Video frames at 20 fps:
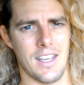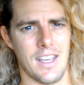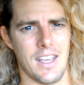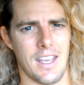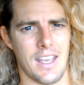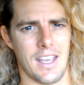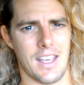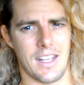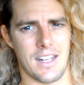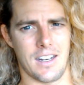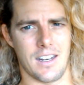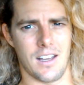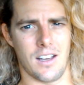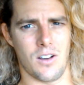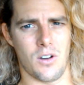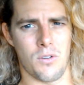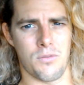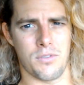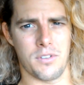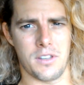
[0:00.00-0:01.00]
and uh,
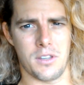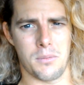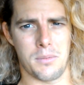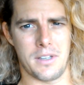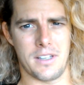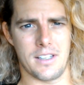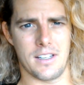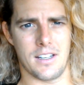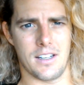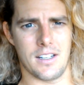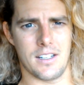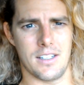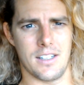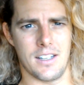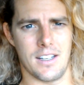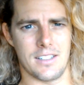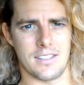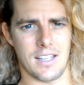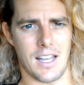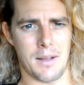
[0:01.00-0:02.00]
hopefully it'll be a,
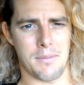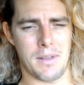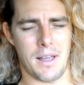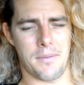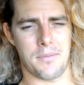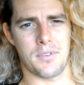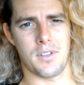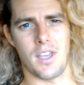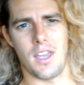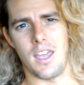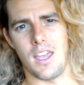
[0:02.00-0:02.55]
a time lapse.